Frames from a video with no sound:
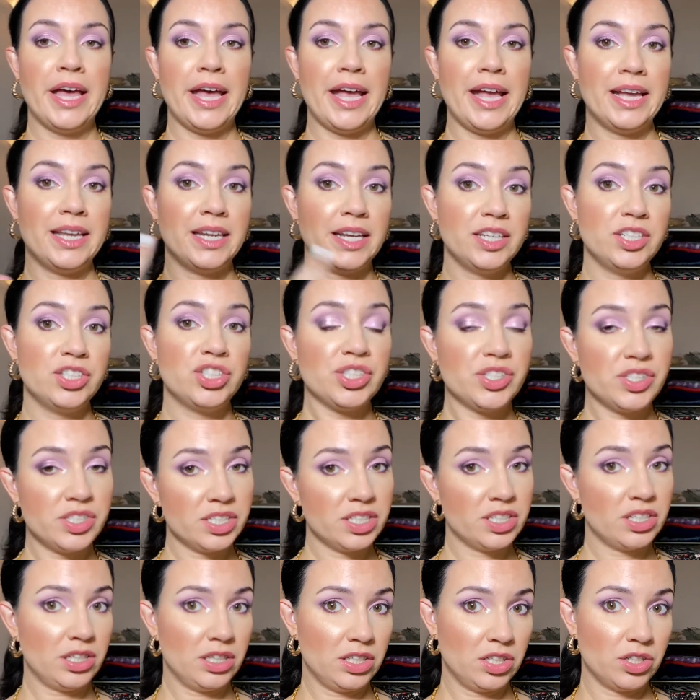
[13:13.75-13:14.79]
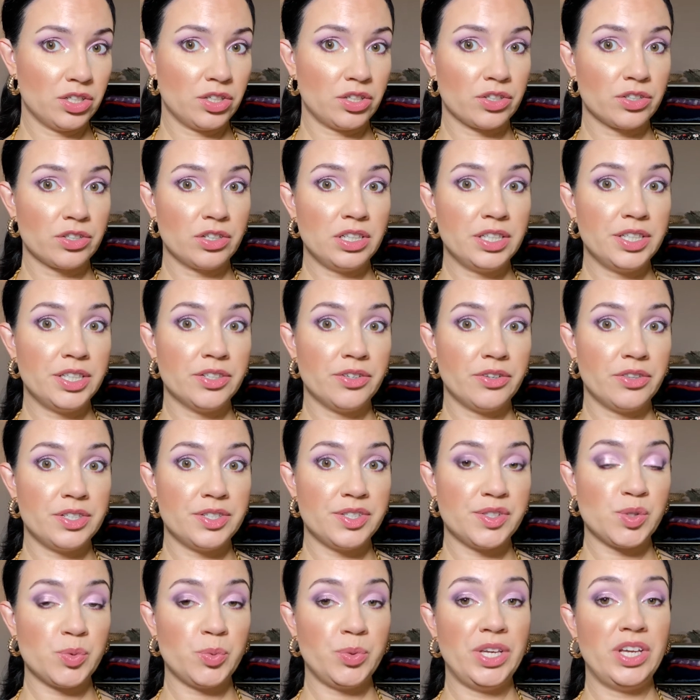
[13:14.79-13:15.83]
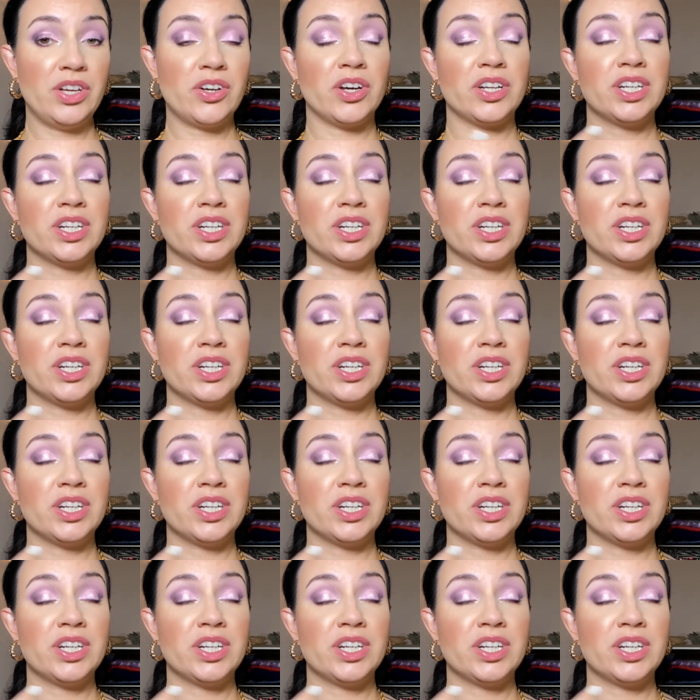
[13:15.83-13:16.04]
And I just did a look earlier this week